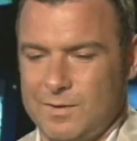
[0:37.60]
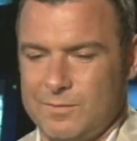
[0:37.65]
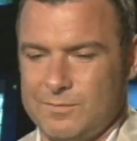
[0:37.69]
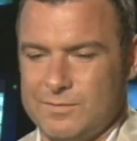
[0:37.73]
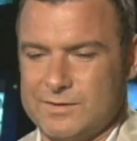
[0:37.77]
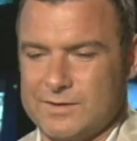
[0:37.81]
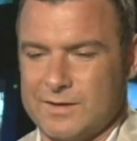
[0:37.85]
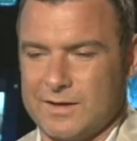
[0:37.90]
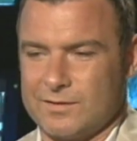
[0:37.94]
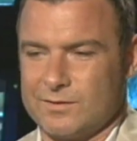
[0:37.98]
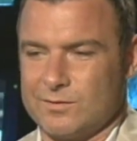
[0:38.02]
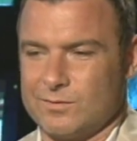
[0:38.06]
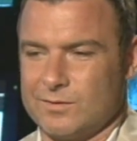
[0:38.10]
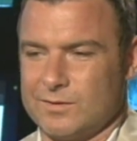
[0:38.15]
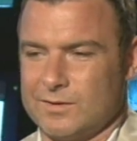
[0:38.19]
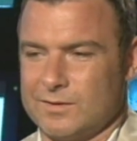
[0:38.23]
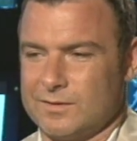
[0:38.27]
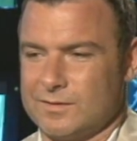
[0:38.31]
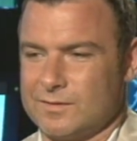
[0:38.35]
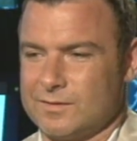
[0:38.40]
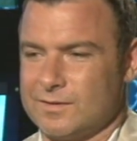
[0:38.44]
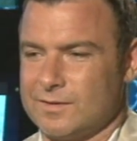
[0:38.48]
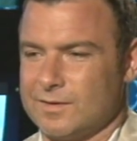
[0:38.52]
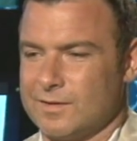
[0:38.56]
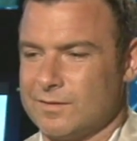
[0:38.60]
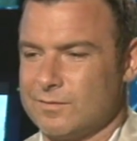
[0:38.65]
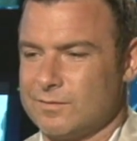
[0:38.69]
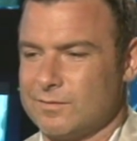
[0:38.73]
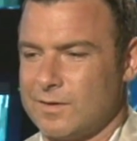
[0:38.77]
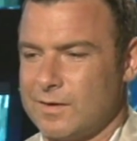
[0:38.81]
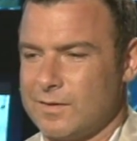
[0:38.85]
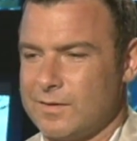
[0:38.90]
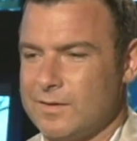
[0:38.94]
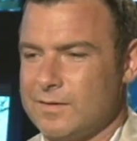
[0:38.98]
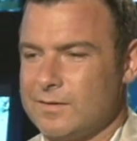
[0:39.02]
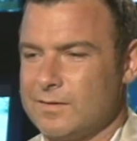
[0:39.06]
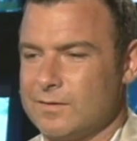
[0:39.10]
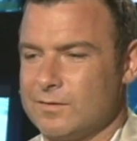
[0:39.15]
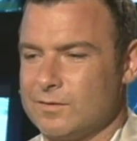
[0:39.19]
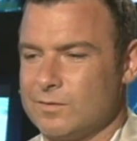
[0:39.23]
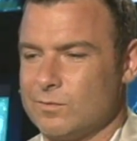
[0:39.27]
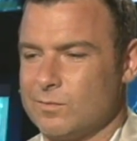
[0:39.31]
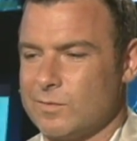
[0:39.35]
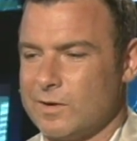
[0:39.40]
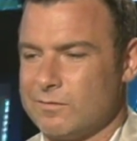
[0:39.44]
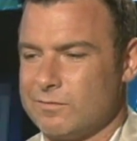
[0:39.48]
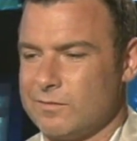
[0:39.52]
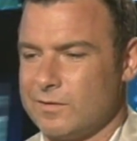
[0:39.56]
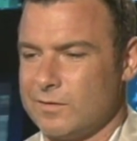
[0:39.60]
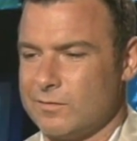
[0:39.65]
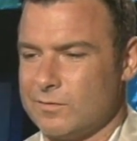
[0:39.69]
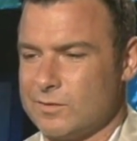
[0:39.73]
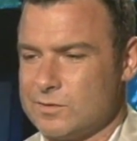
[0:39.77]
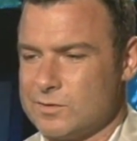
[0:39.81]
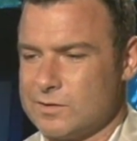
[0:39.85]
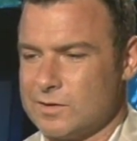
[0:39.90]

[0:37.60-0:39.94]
obsessed with this stuff. I think this is my favorite